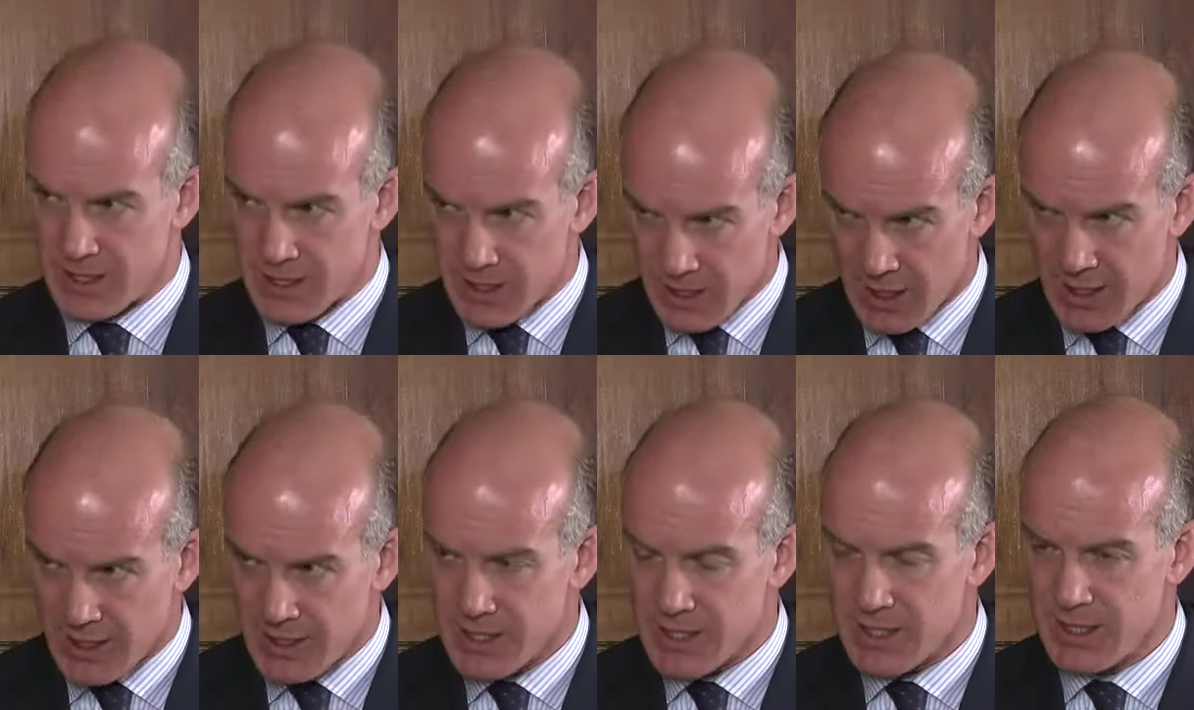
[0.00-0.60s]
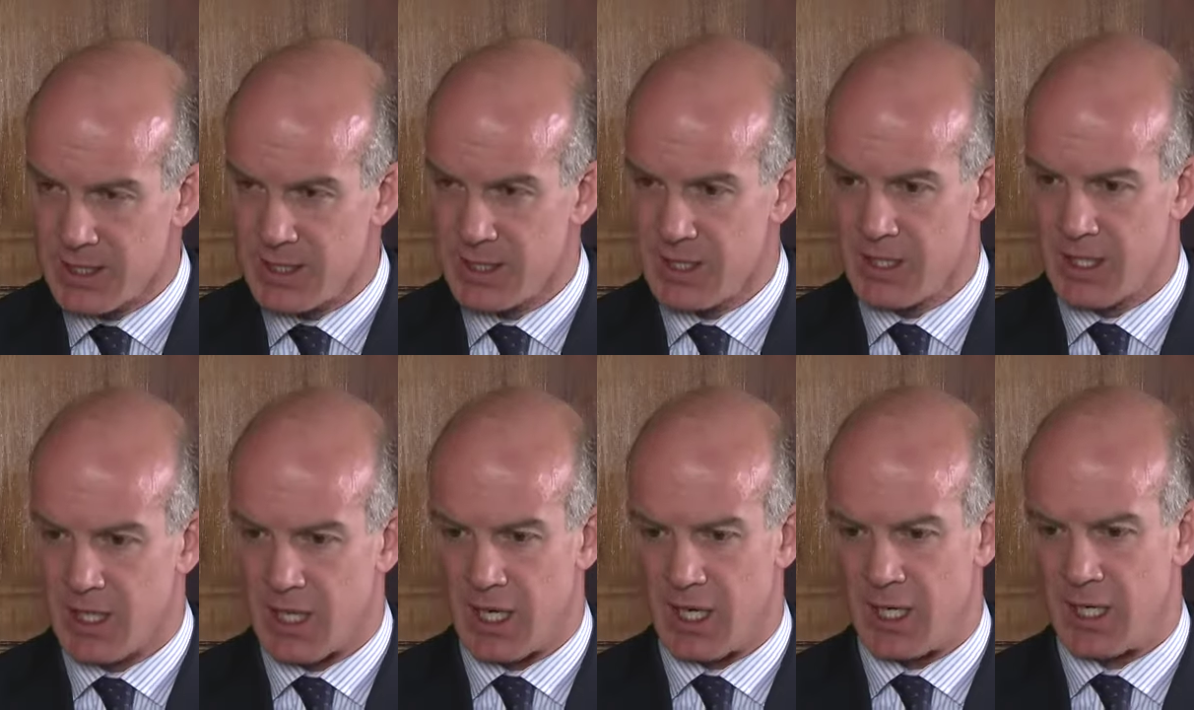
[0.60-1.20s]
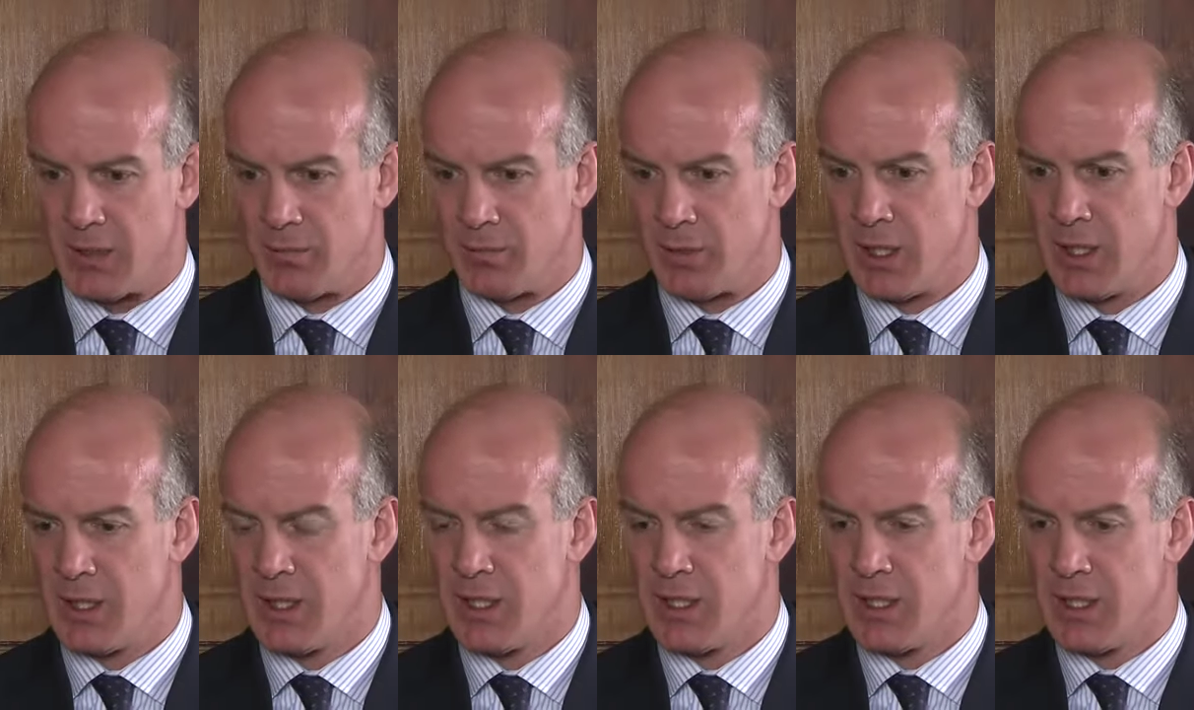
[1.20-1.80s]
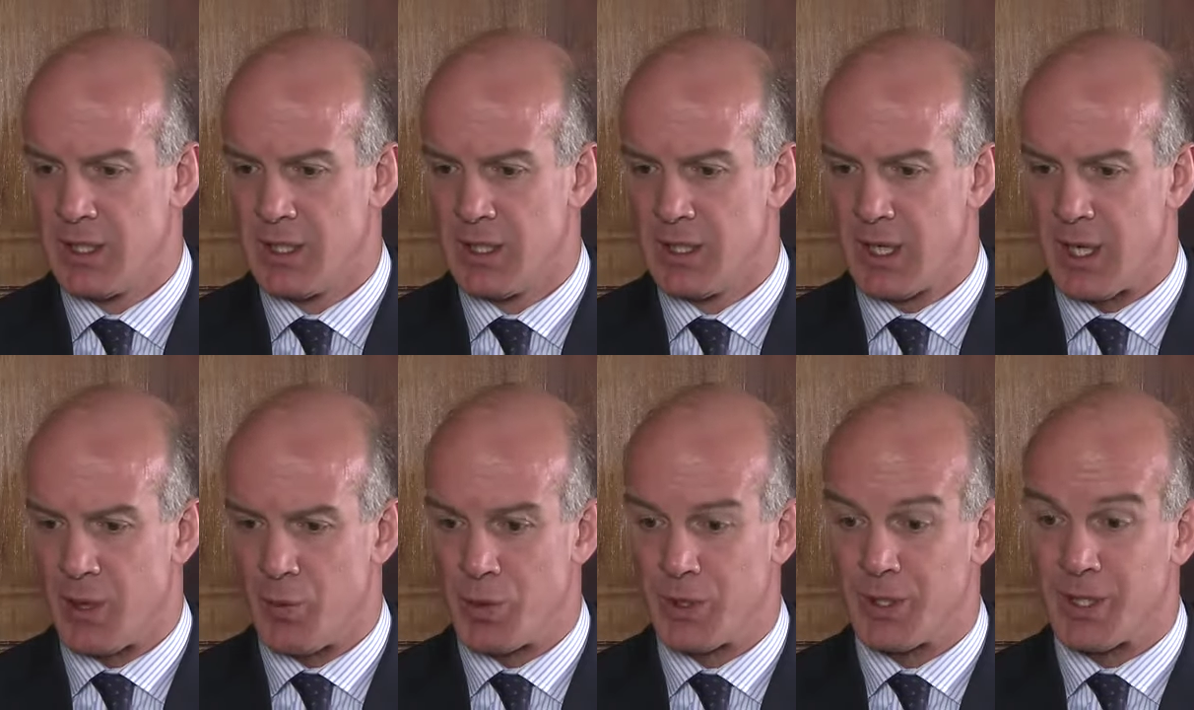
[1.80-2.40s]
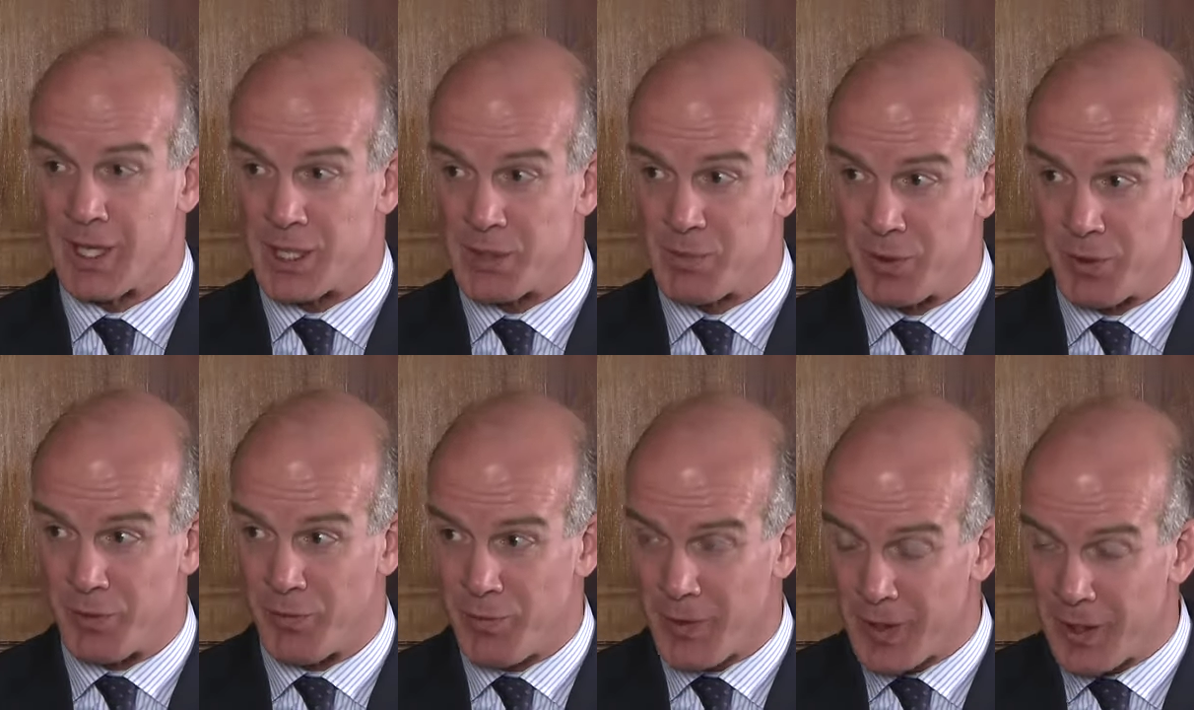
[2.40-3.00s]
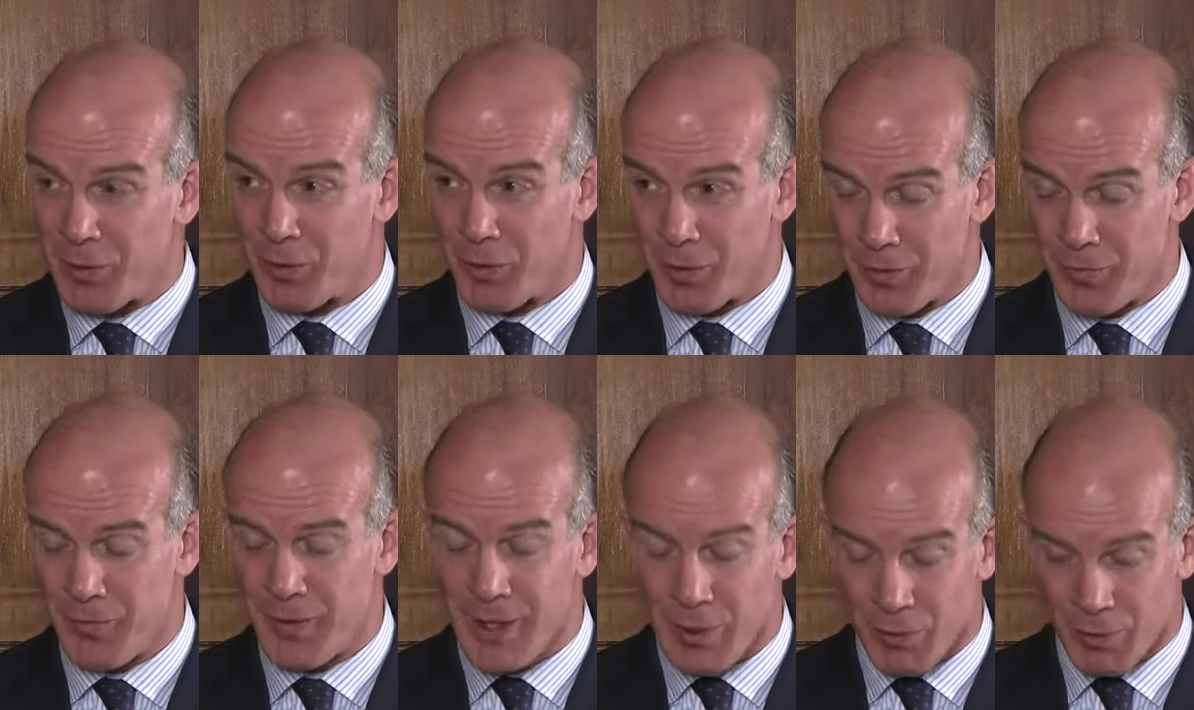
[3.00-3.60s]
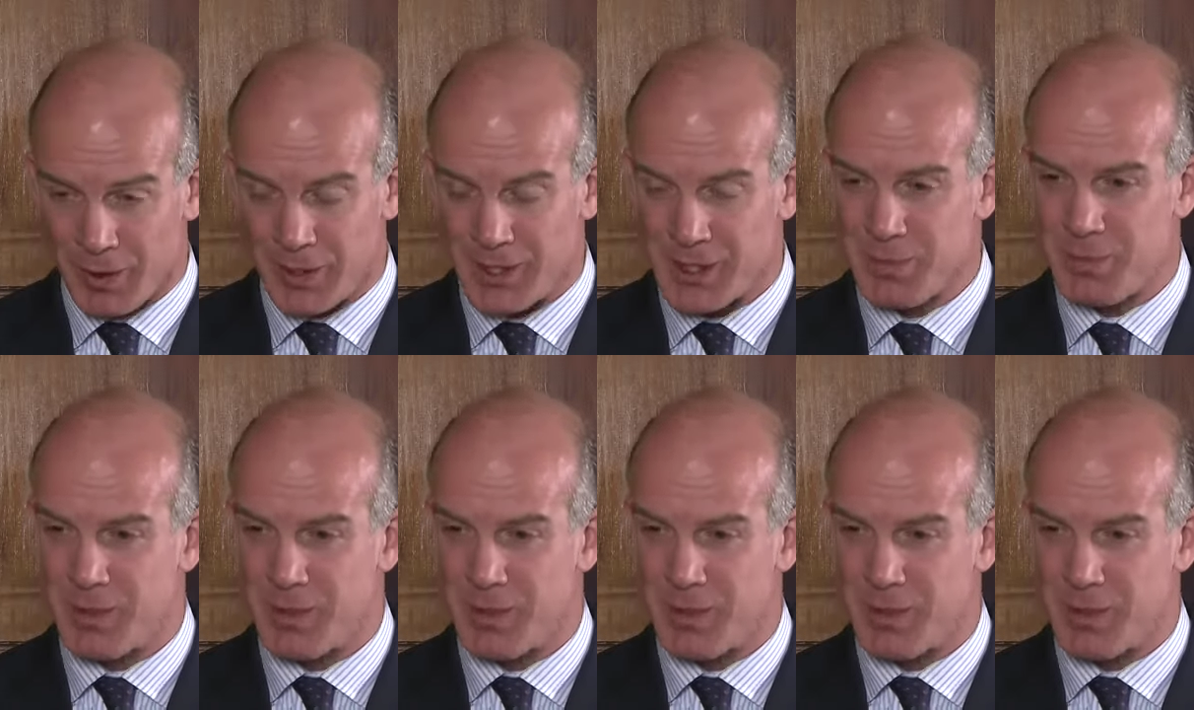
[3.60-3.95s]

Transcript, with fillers: size. Um, I wouldn't like to put a finger figure on it,